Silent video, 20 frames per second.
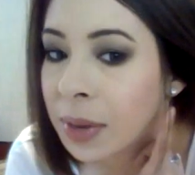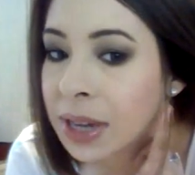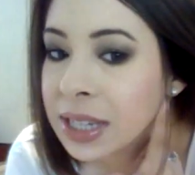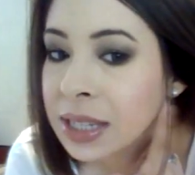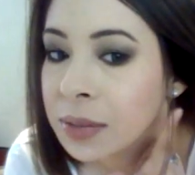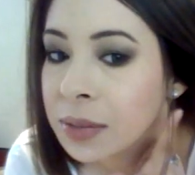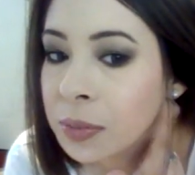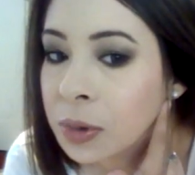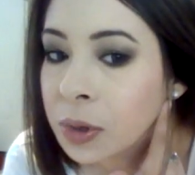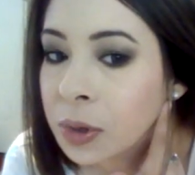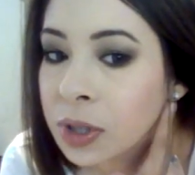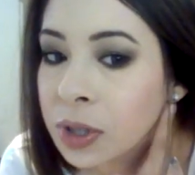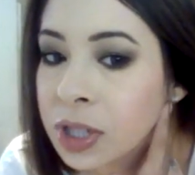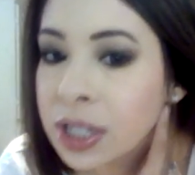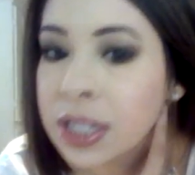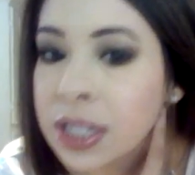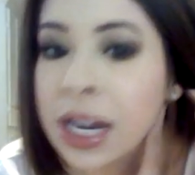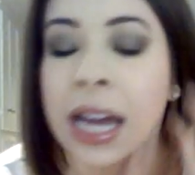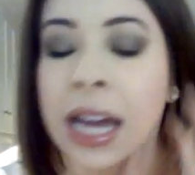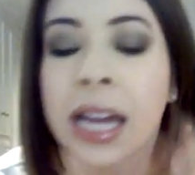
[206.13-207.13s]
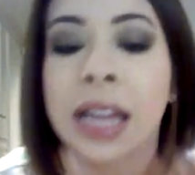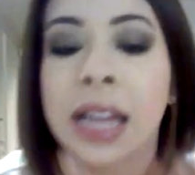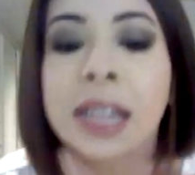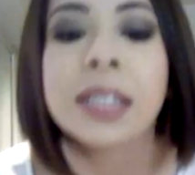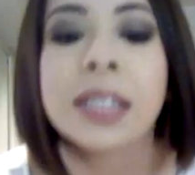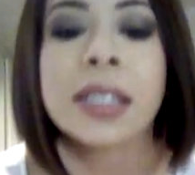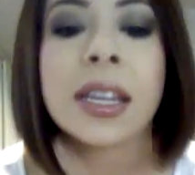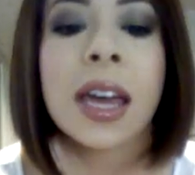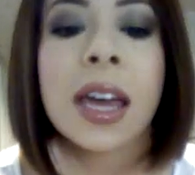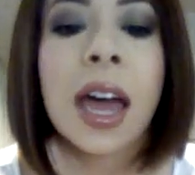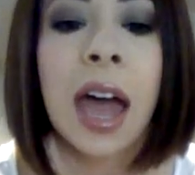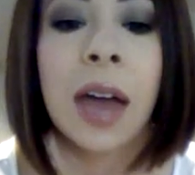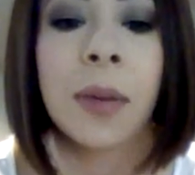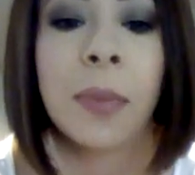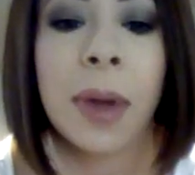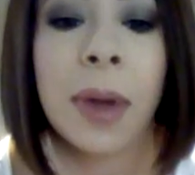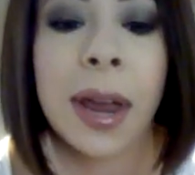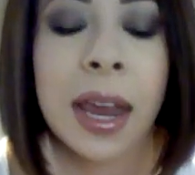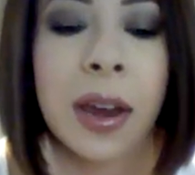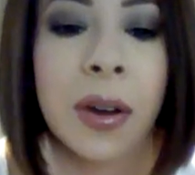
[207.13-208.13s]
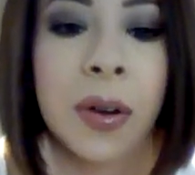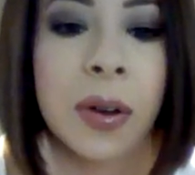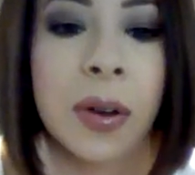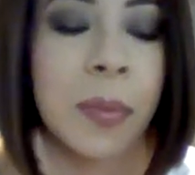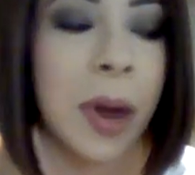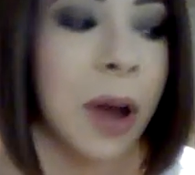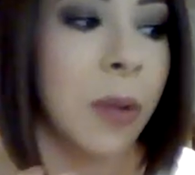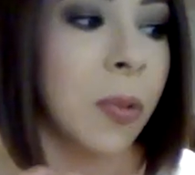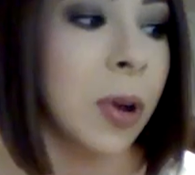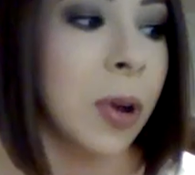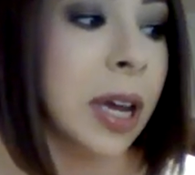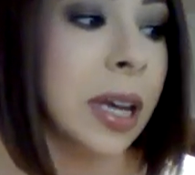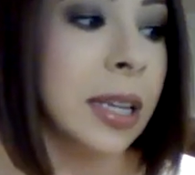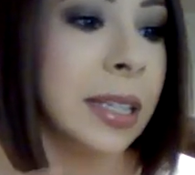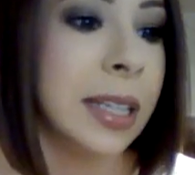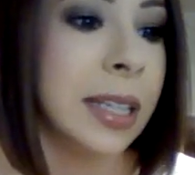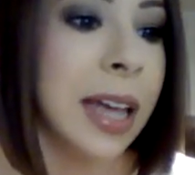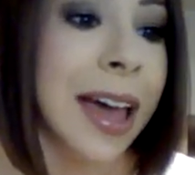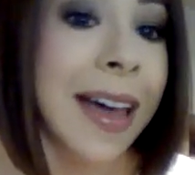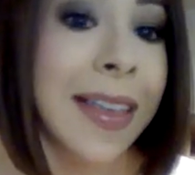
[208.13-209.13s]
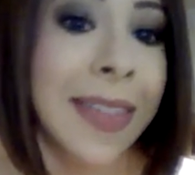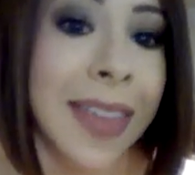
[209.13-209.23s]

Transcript: my simple studs and my ear, my rings.